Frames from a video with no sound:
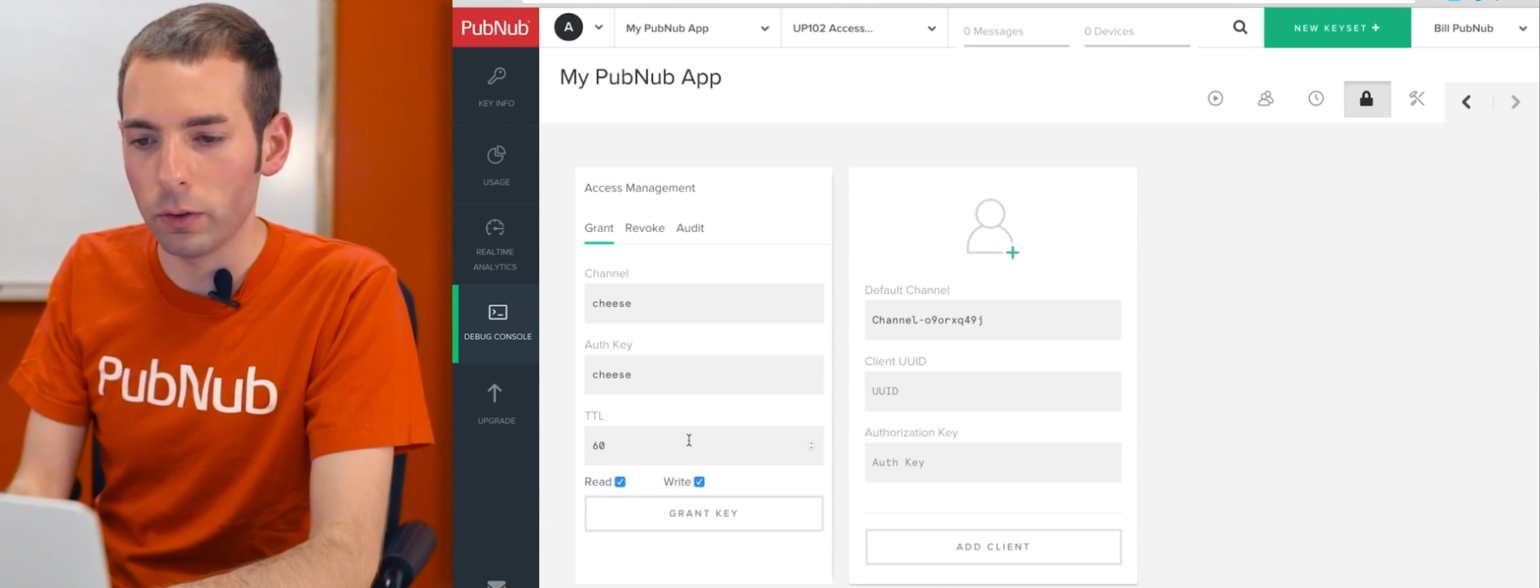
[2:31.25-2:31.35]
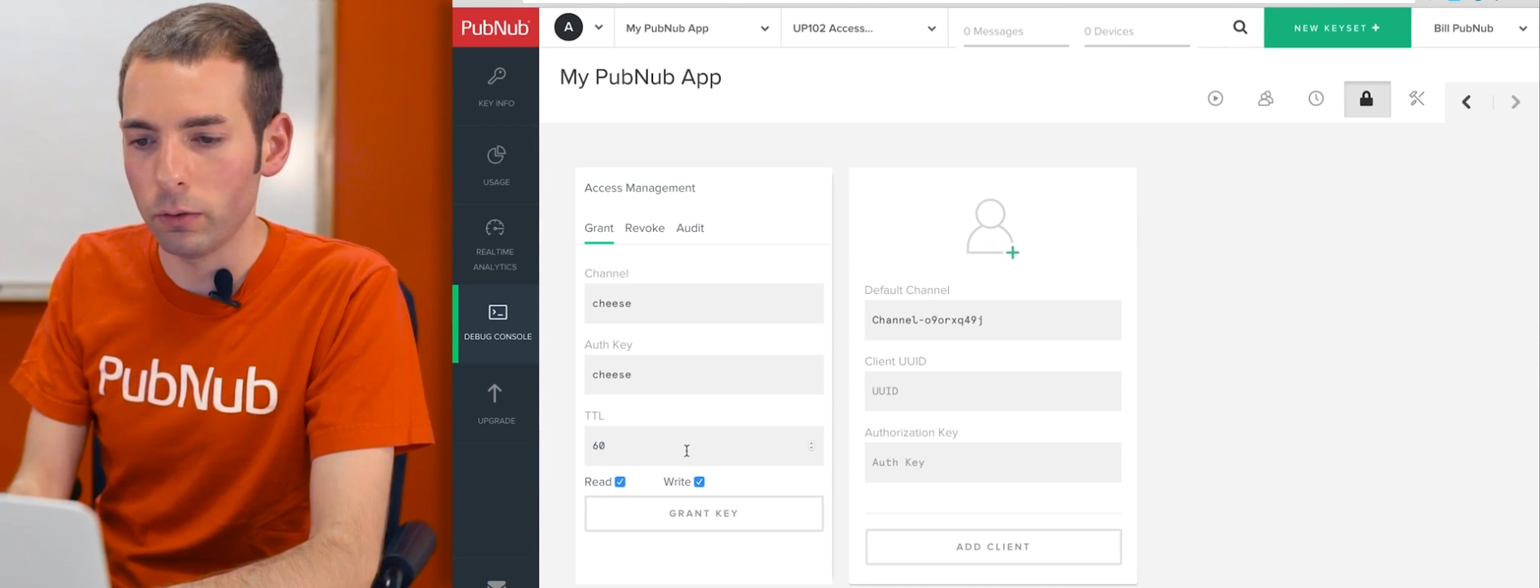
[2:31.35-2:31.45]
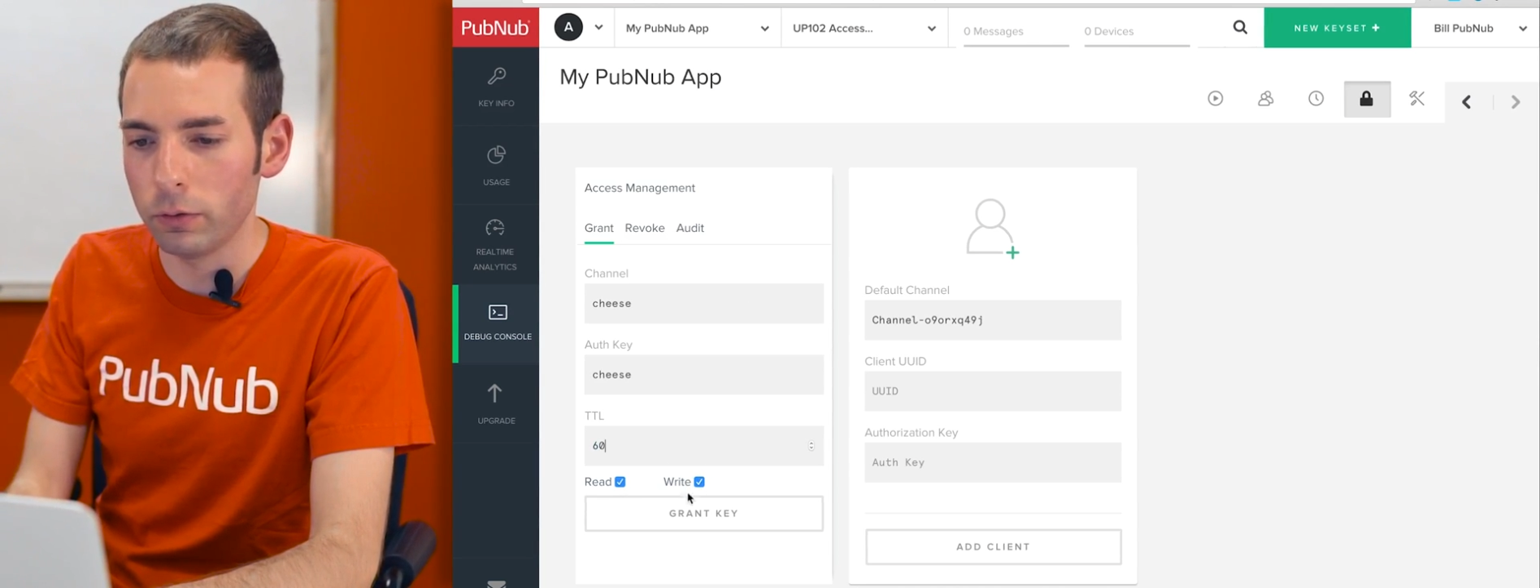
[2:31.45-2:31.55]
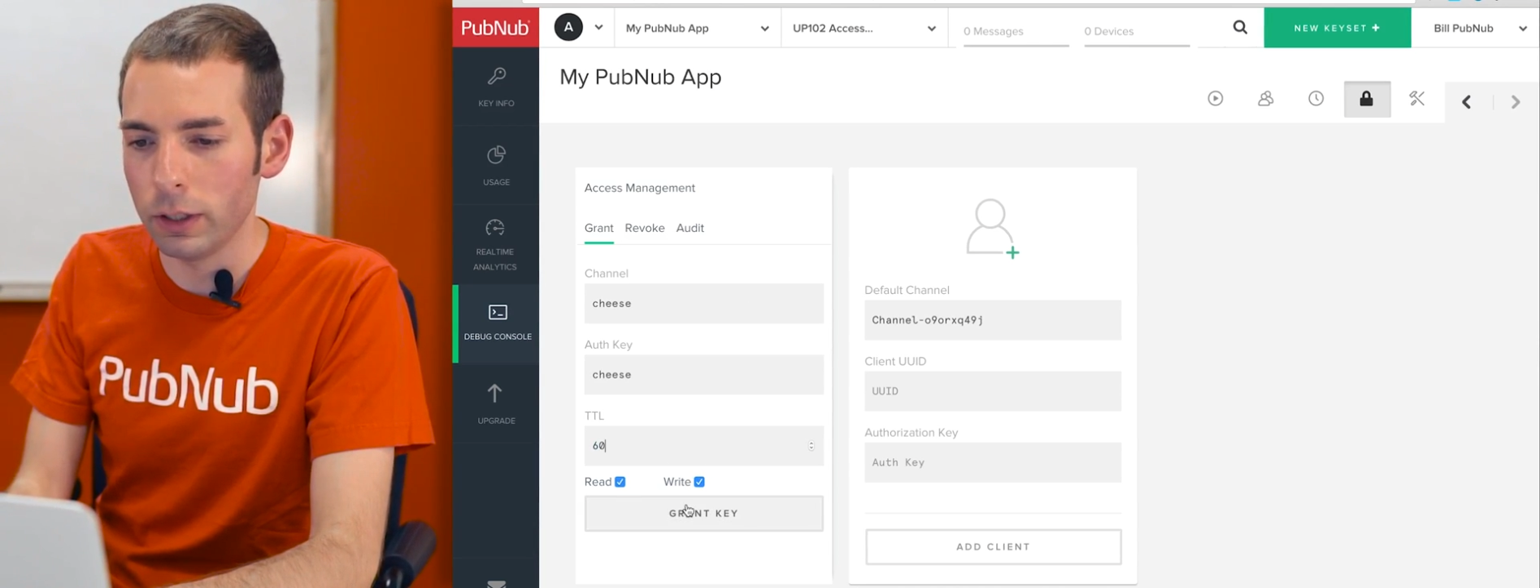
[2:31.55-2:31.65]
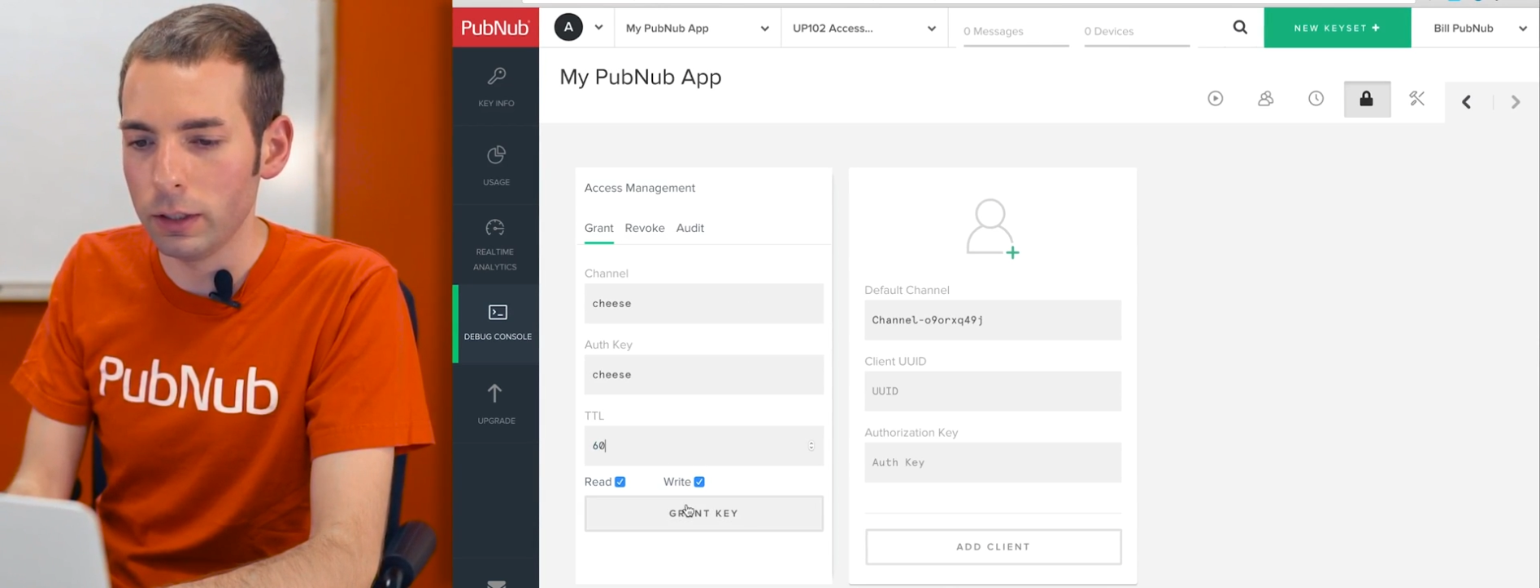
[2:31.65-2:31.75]

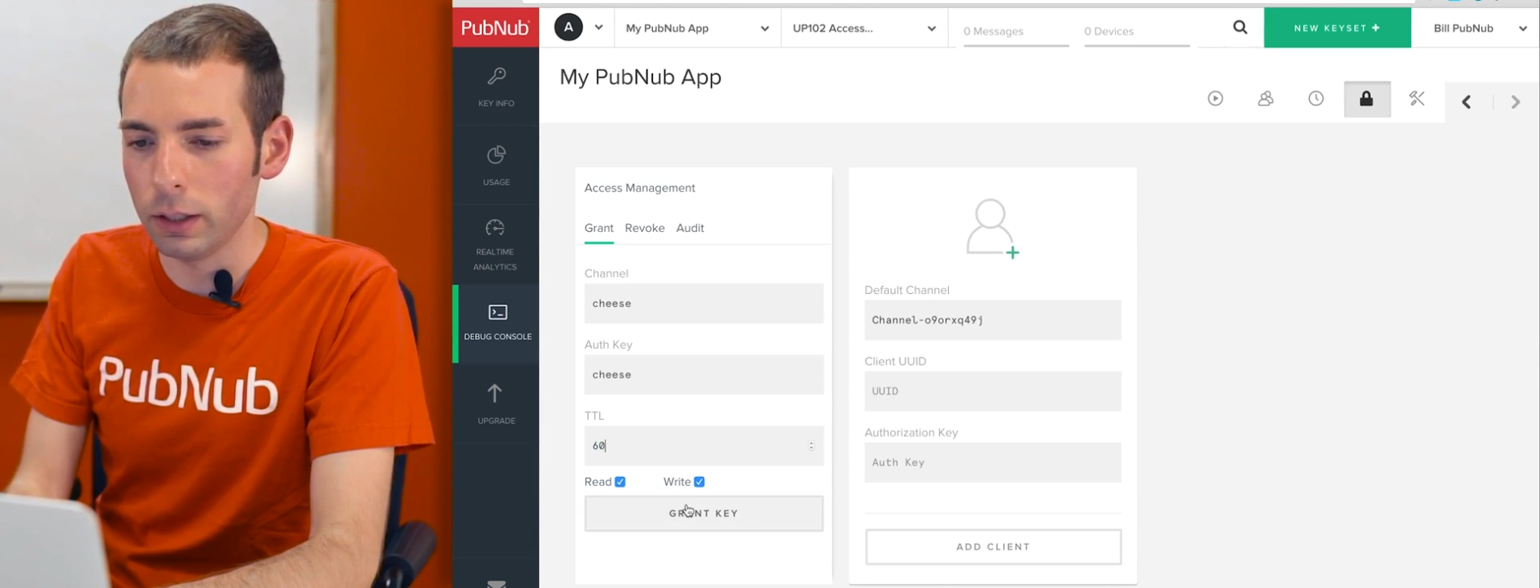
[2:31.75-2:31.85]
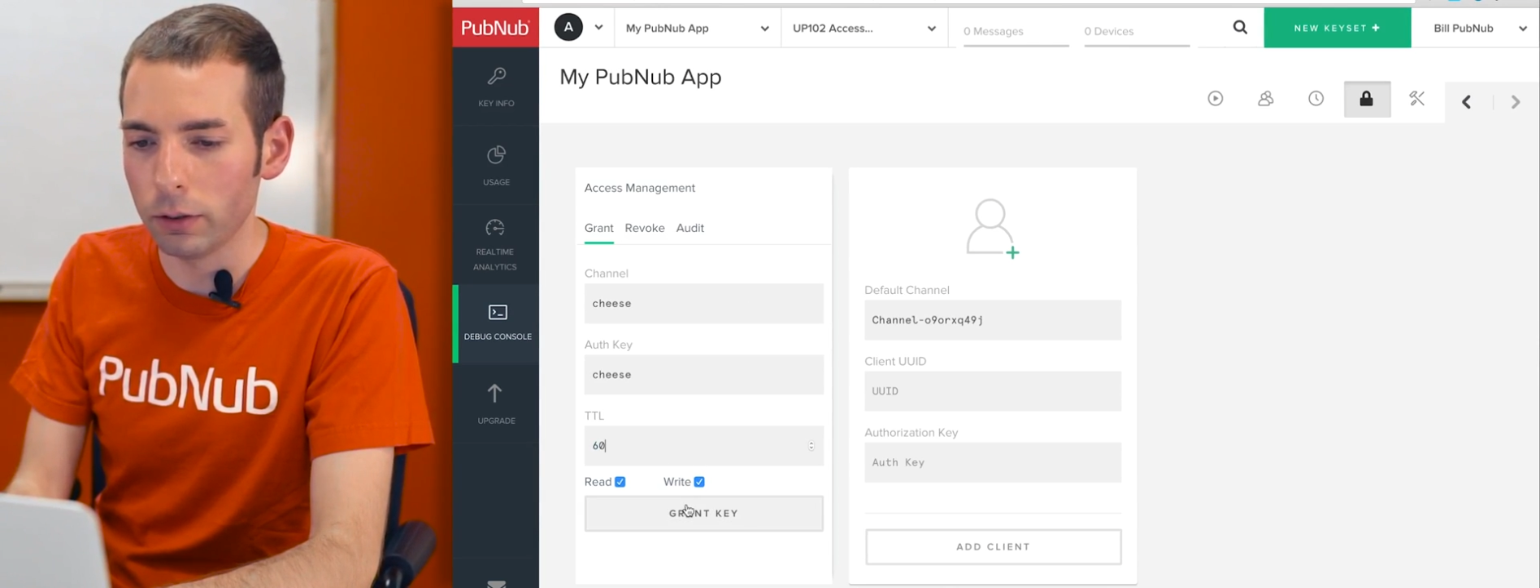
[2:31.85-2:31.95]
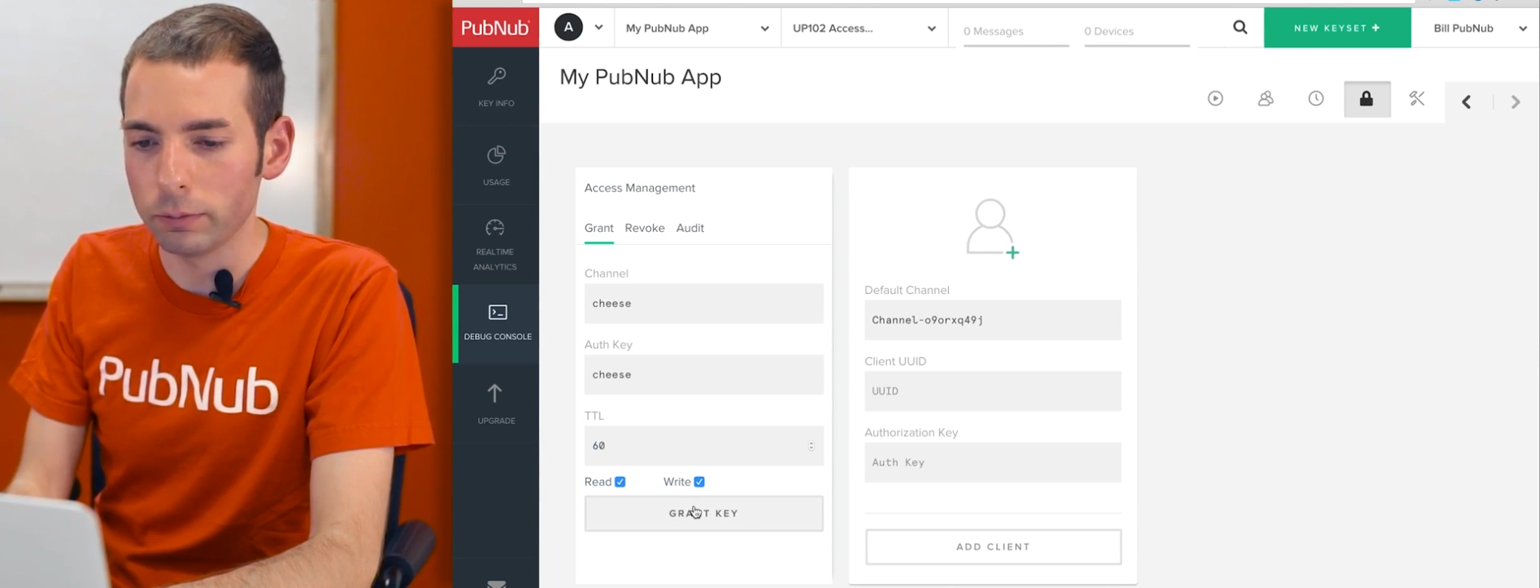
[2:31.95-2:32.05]
of TTL.